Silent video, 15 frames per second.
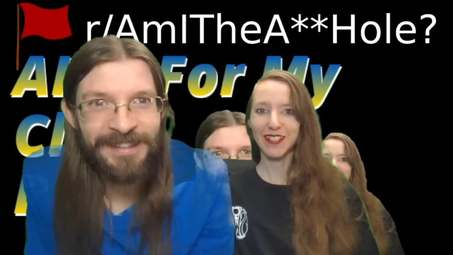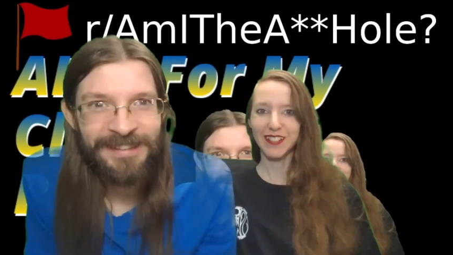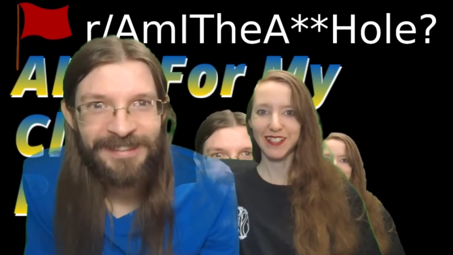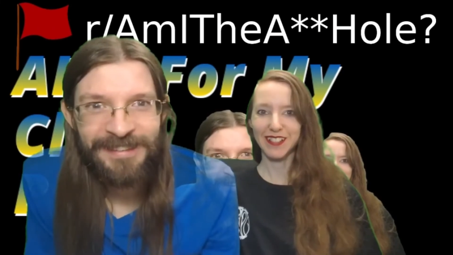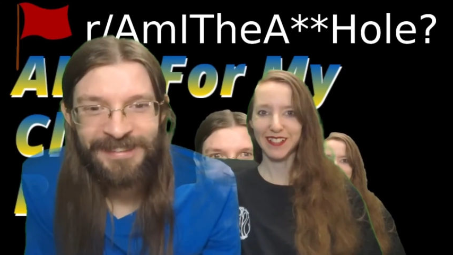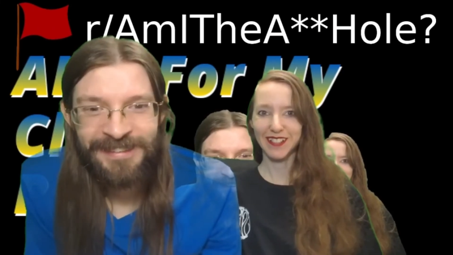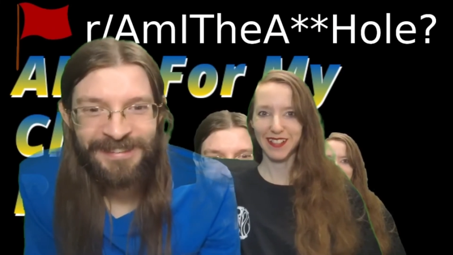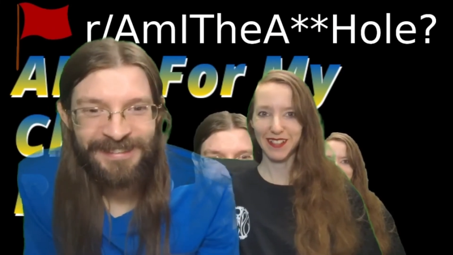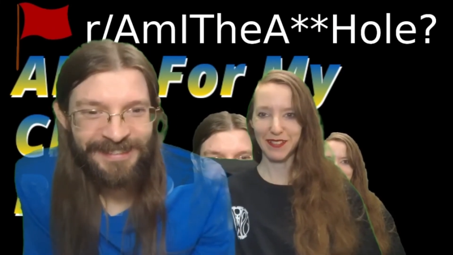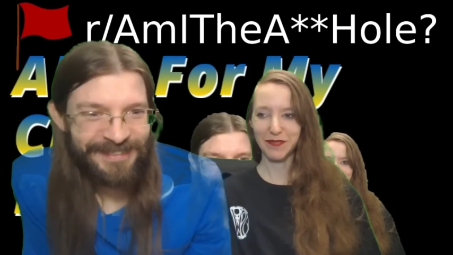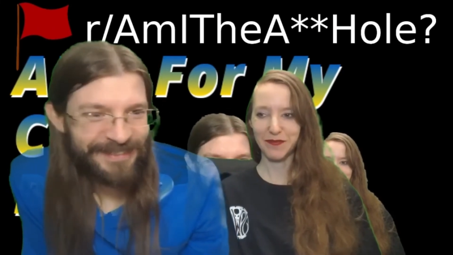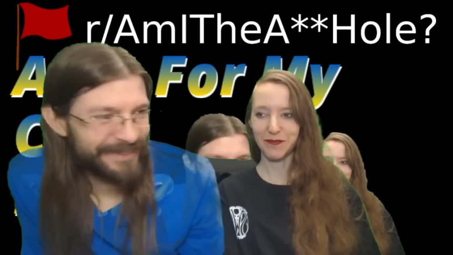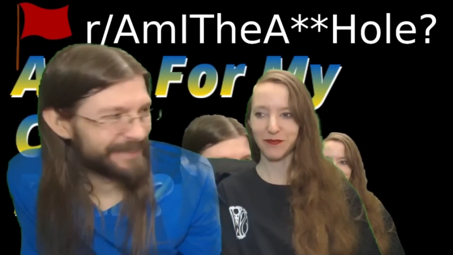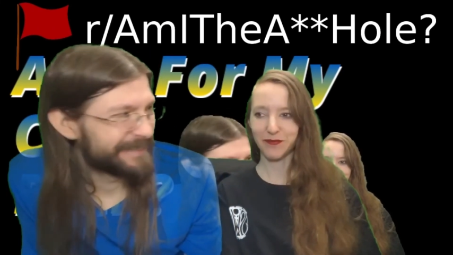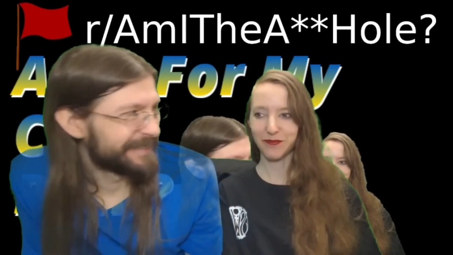
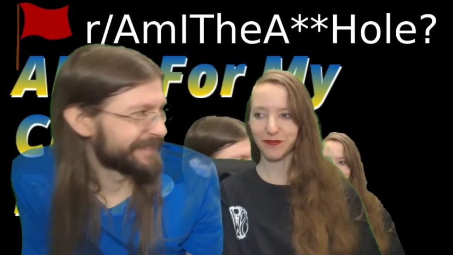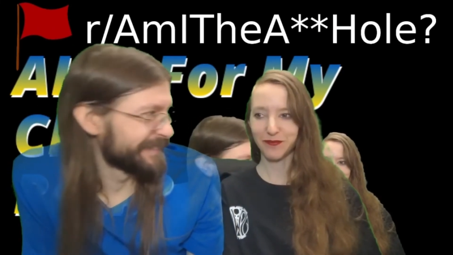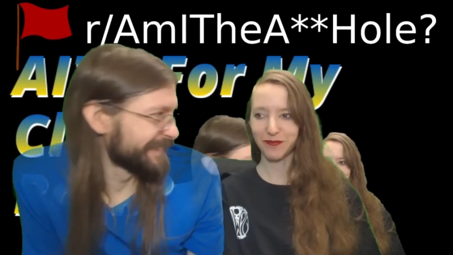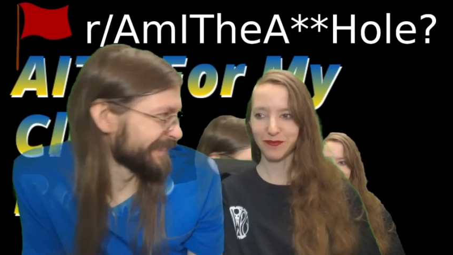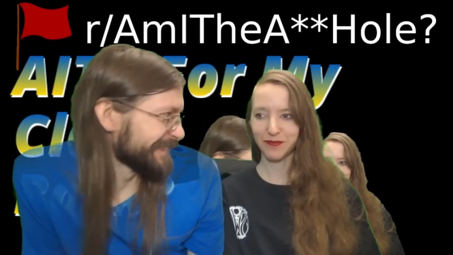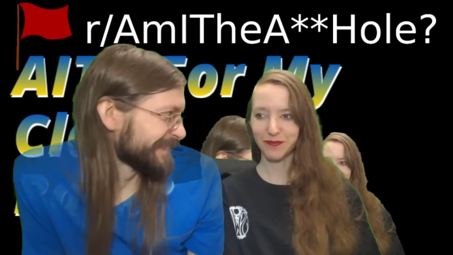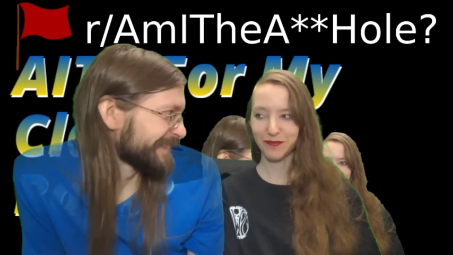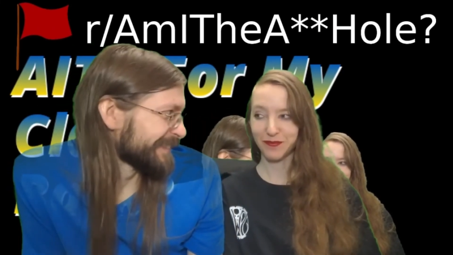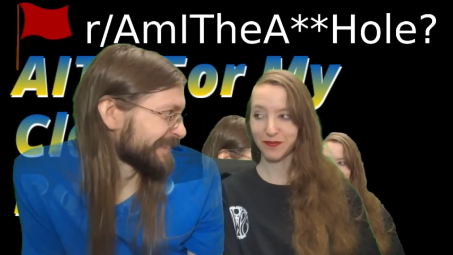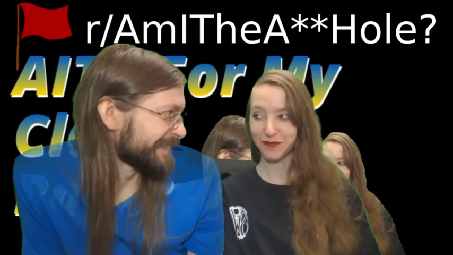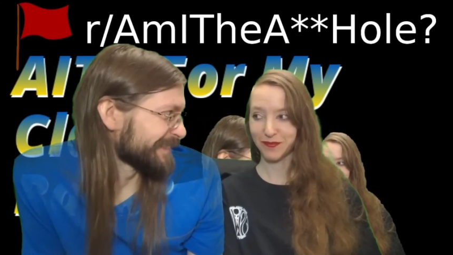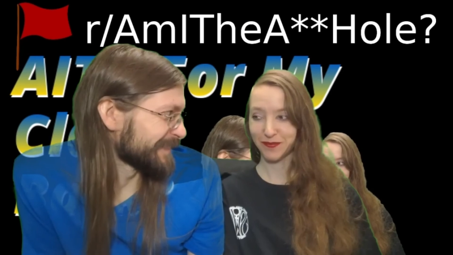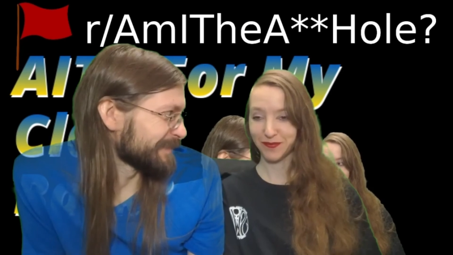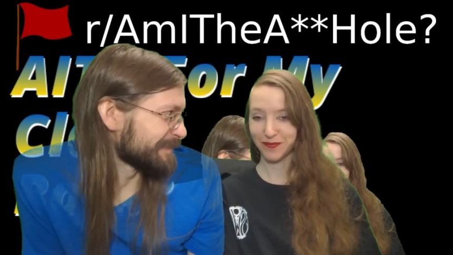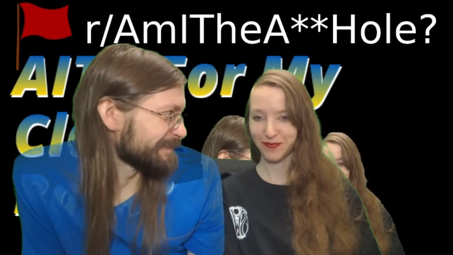
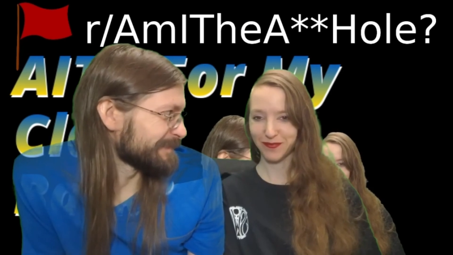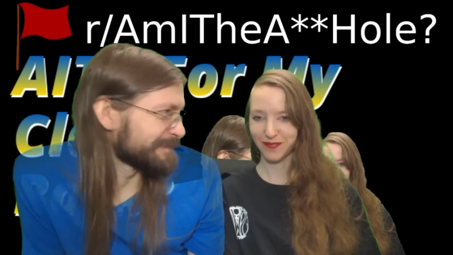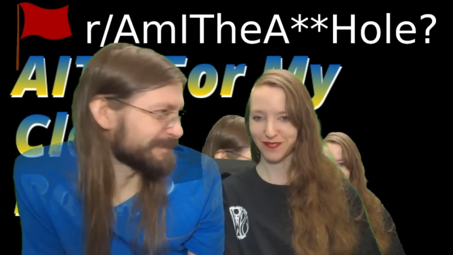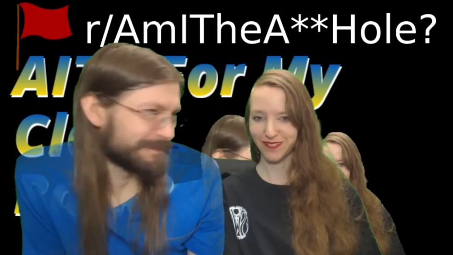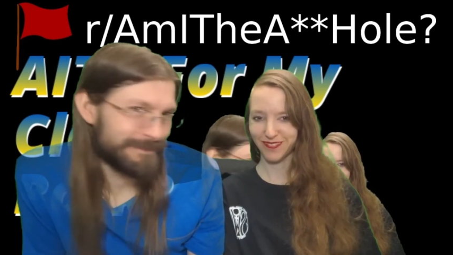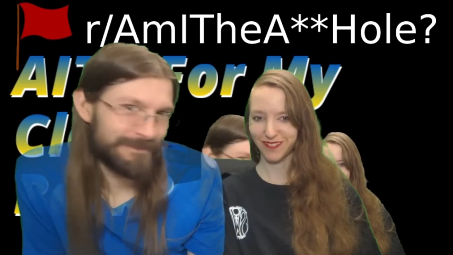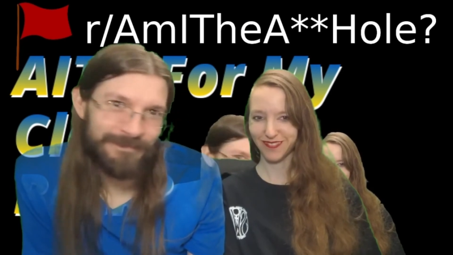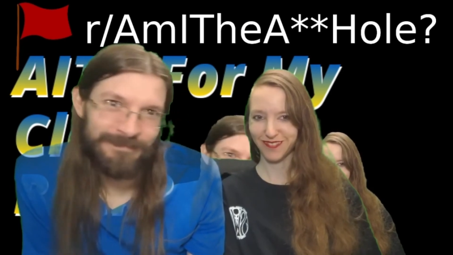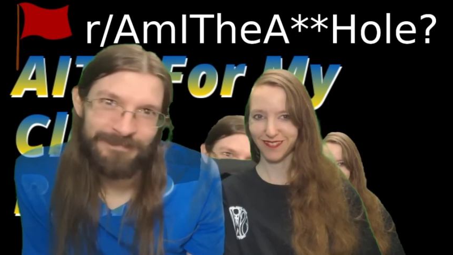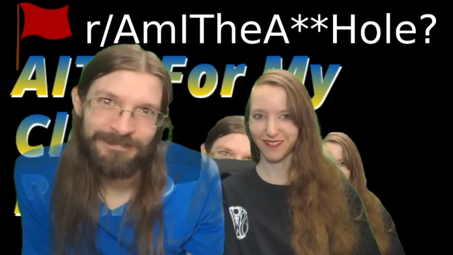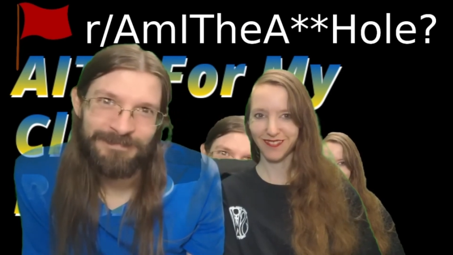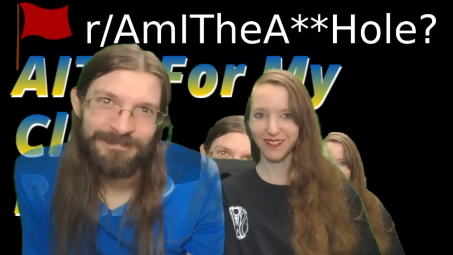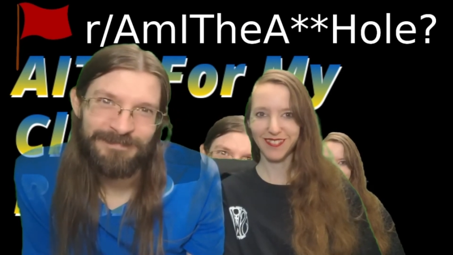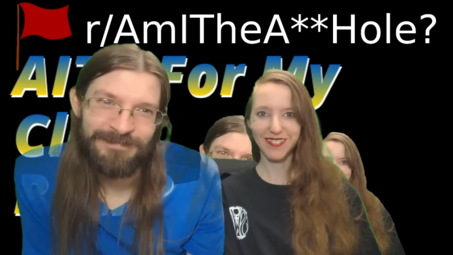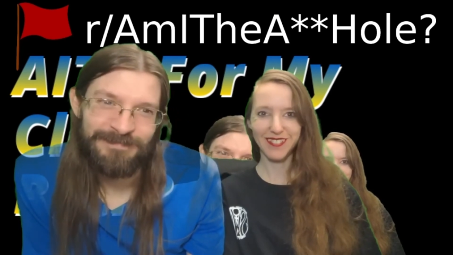
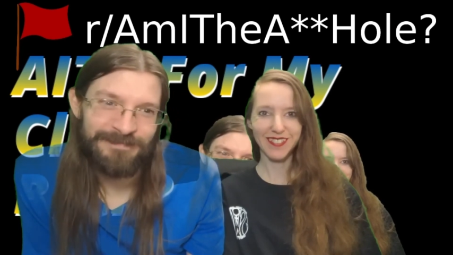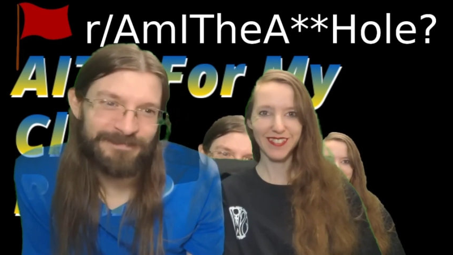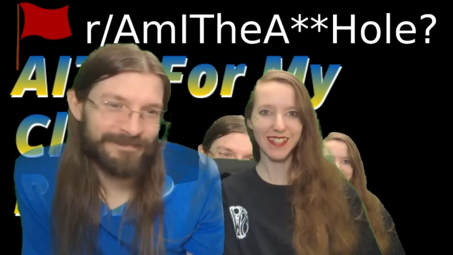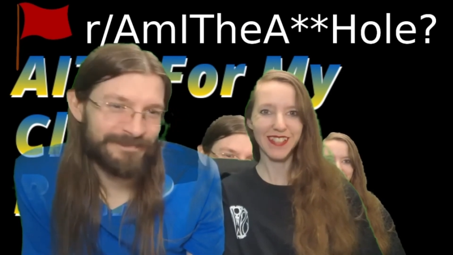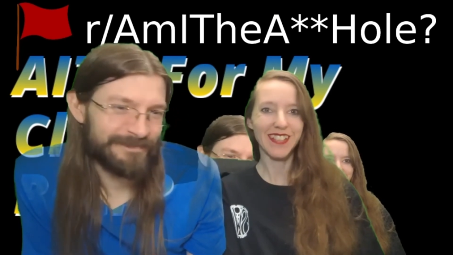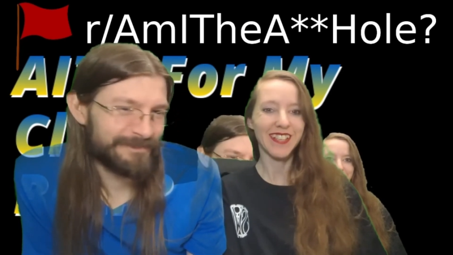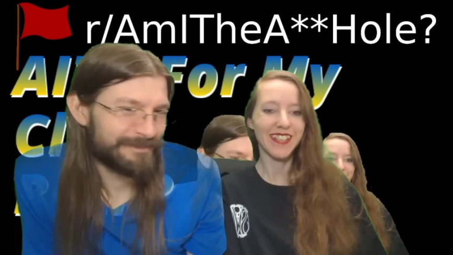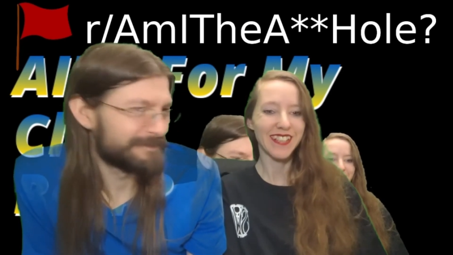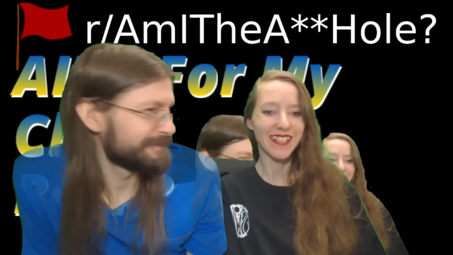No one is speaking in this clip.